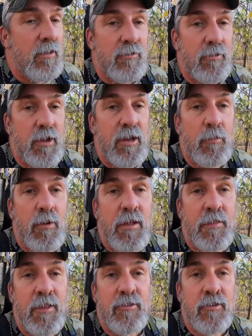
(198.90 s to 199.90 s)
so anyway,
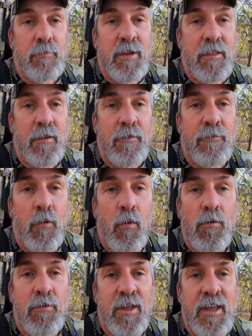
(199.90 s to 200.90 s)
this will be the
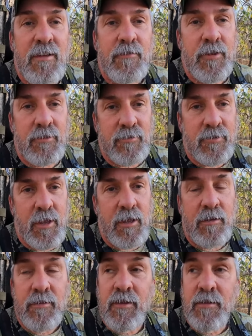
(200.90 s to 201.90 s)
fourth evening
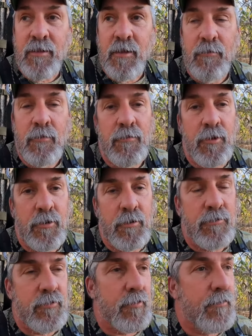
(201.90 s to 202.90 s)
set that we've
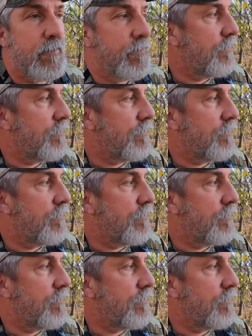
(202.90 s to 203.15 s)
done. So